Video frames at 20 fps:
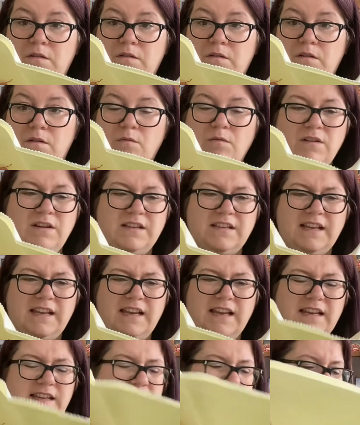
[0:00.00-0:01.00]
I want to say
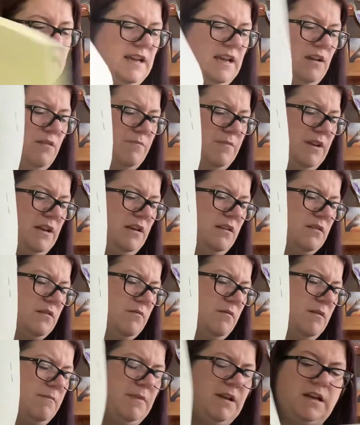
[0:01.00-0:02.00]
18 count, but it looked
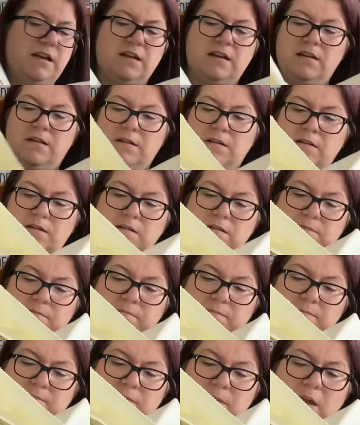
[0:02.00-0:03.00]
quite big.
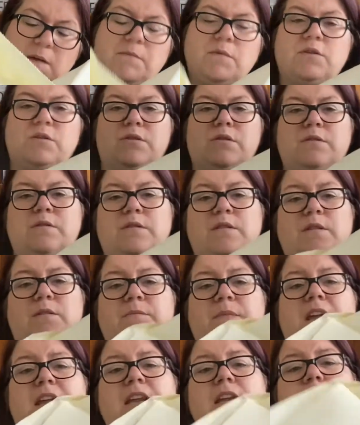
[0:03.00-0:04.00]
I'm not sure.
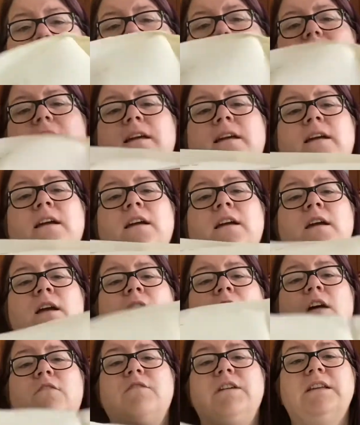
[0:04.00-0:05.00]
But anyway,
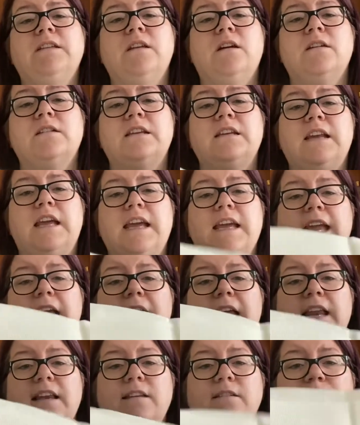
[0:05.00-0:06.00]
I restarted it
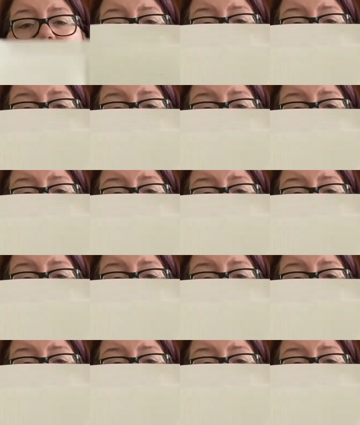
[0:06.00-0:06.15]
again,